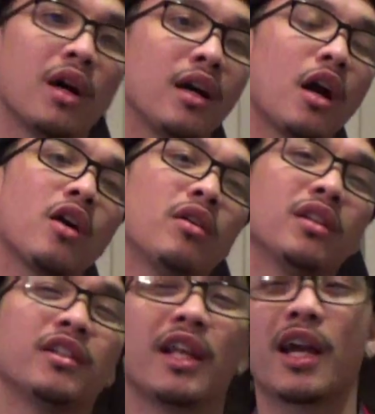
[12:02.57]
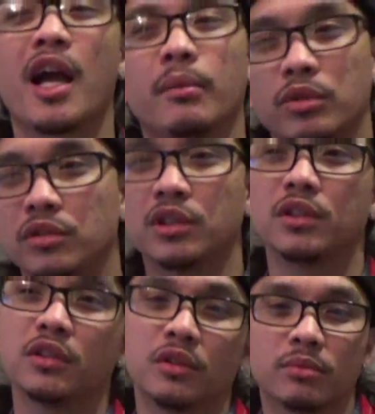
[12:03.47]
I call it like hype music, you
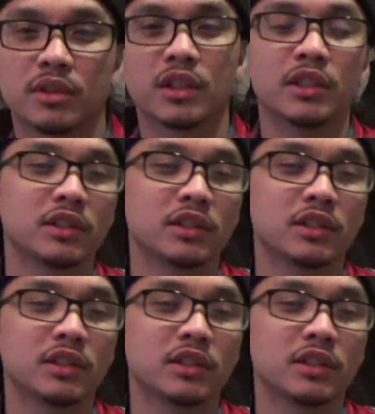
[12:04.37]
know what I'm saying?